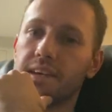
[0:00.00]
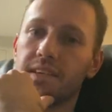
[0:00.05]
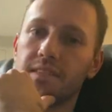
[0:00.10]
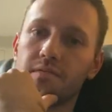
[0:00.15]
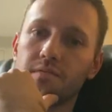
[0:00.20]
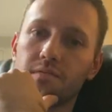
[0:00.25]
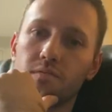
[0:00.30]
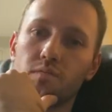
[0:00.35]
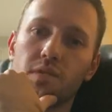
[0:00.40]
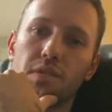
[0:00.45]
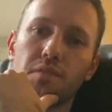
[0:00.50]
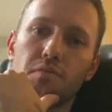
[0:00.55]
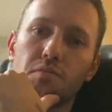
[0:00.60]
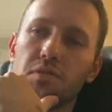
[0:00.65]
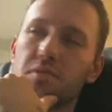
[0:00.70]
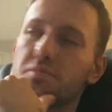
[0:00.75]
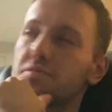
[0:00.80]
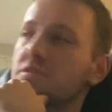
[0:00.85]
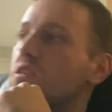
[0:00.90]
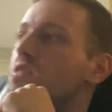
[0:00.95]
and we
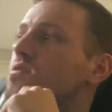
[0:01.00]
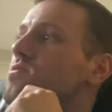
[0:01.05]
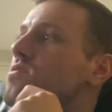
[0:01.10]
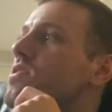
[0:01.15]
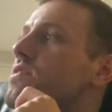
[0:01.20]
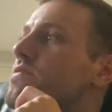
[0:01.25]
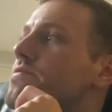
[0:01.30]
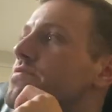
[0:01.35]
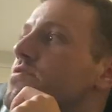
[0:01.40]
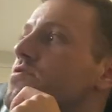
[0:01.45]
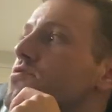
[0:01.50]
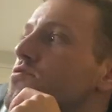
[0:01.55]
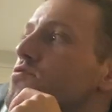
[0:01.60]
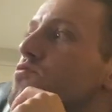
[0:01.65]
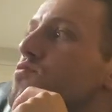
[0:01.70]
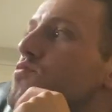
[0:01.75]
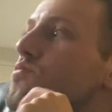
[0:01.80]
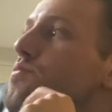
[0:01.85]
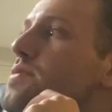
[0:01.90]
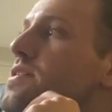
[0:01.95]
would all love
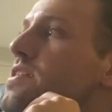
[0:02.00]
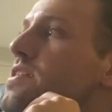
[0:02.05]
to